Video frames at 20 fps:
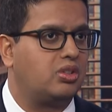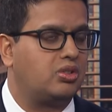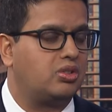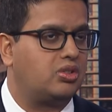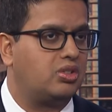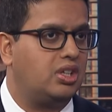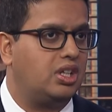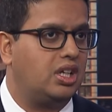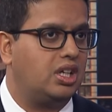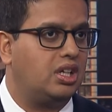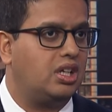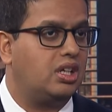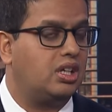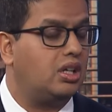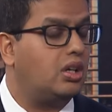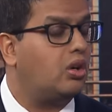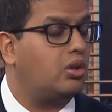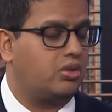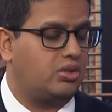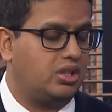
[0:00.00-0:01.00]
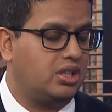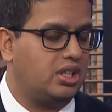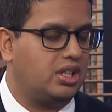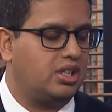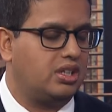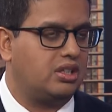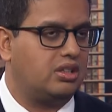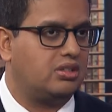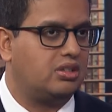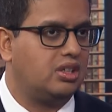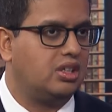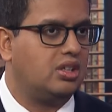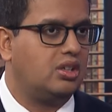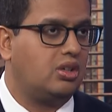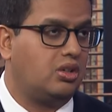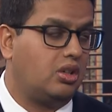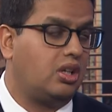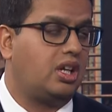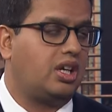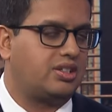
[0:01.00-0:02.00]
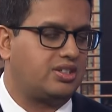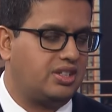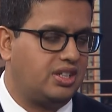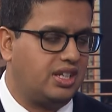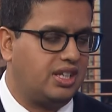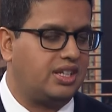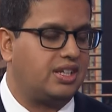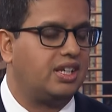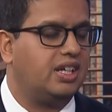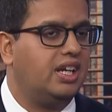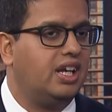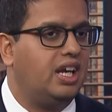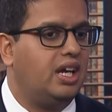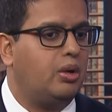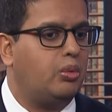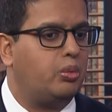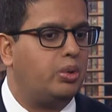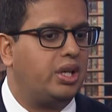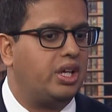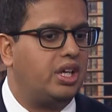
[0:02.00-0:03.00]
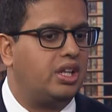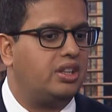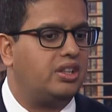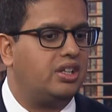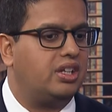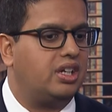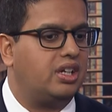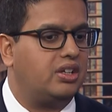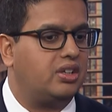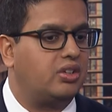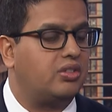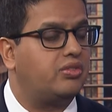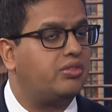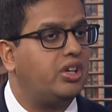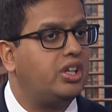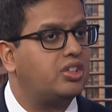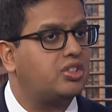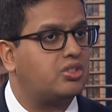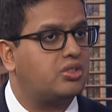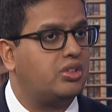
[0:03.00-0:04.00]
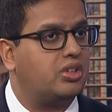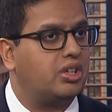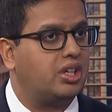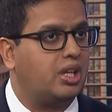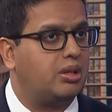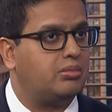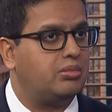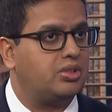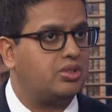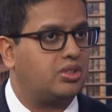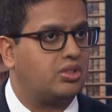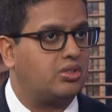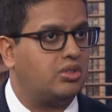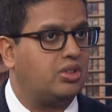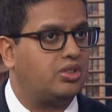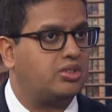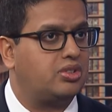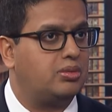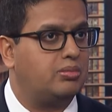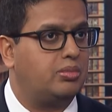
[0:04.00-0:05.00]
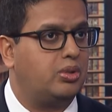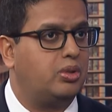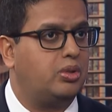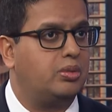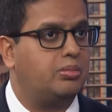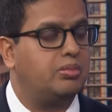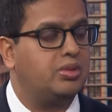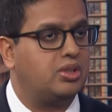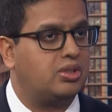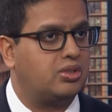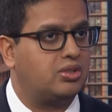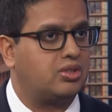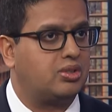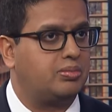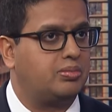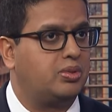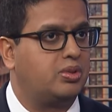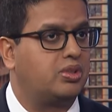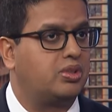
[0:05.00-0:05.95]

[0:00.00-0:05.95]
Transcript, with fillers: you know, today uh, or earlier or last night with uh, you know very strong numbers across the board. Minto's